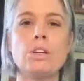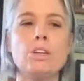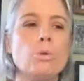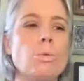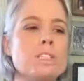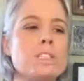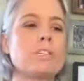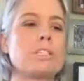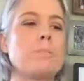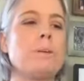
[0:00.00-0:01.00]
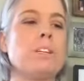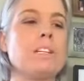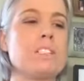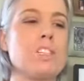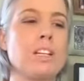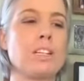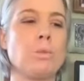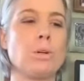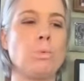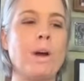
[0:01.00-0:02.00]
you know what's your experience shelley
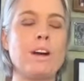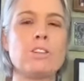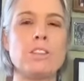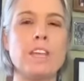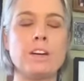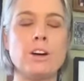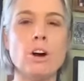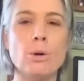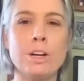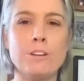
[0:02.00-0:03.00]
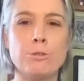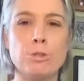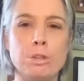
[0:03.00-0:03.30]
with where do they go if